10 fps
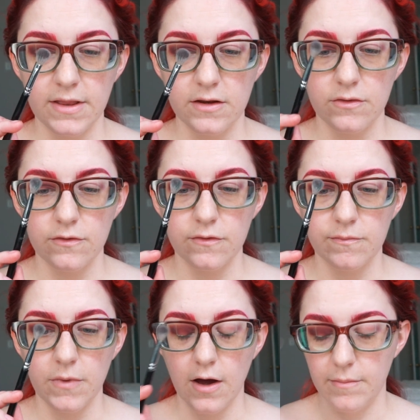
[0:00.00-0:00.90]
my
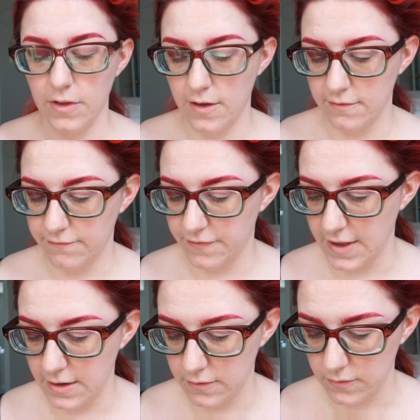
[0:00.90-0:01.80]
little oblong
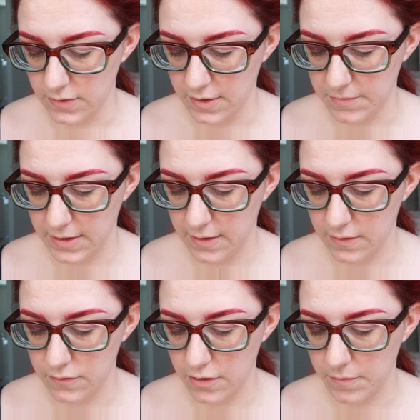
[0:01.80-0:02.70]
flat dude, and I'm
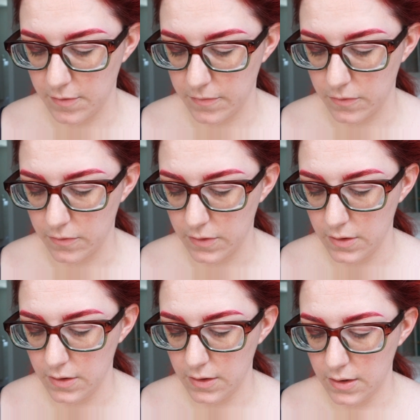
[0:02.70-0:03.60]
taking the dark purple
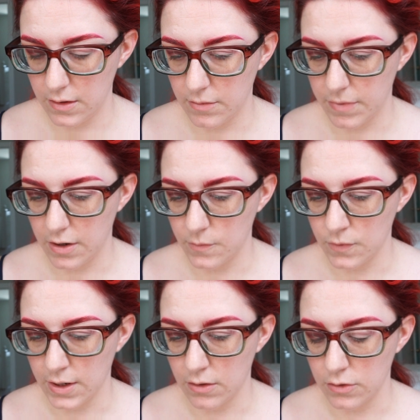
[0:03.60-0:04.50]
in the
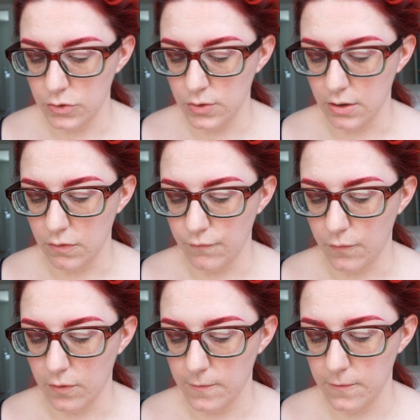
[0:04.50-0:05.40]
bottom right called
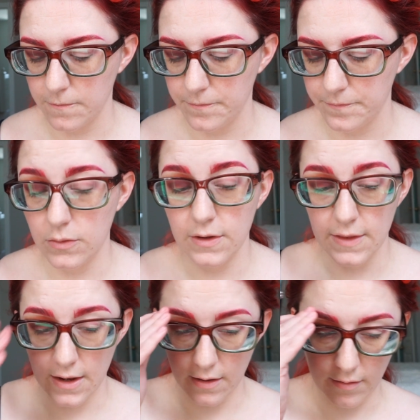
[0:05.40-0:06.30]
Transformer,
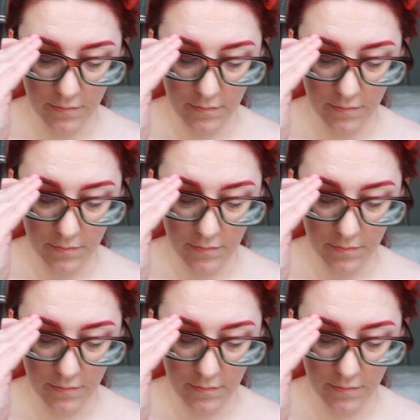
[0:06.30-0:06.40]
loading that